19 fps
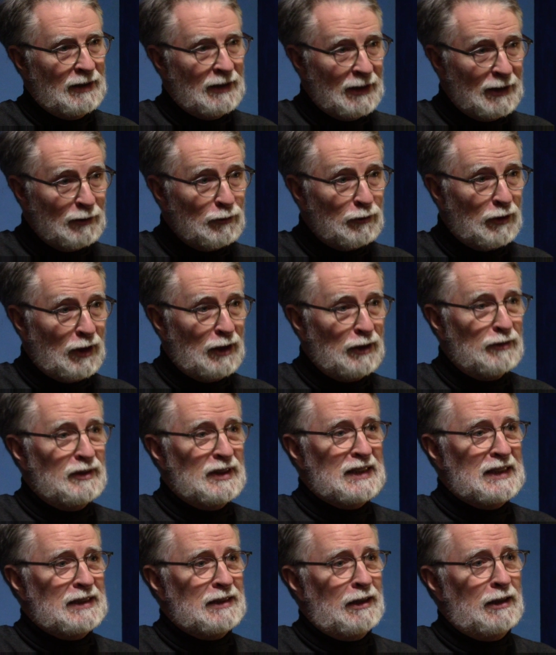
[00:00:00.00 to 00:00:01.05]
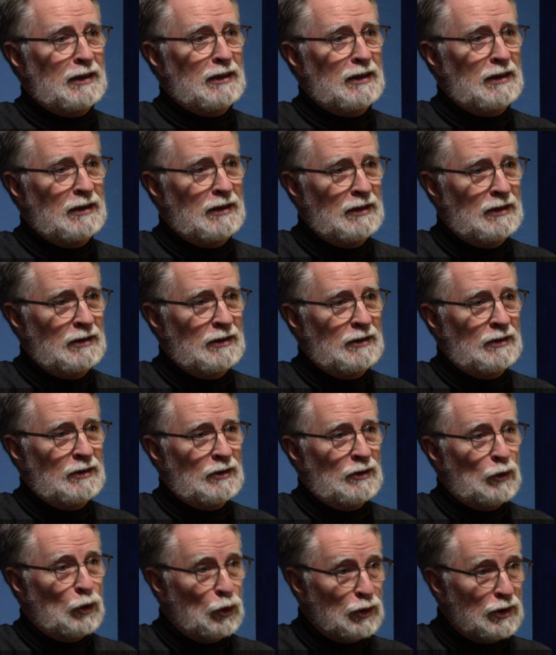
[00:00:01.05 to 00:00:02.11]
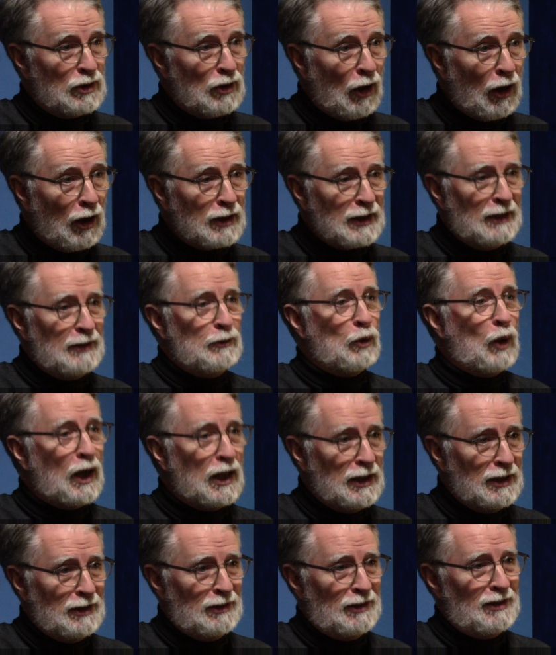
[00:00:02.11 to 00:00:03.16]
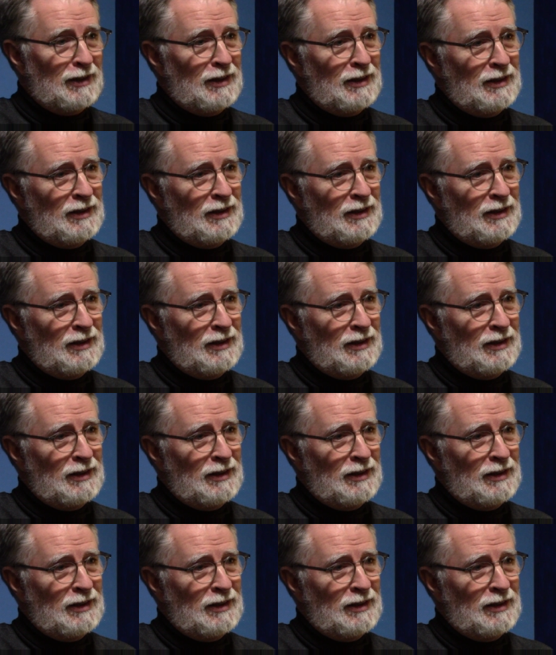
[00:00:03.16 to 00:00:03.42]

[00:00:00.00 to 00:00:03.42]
in front of his son, whose dog it was.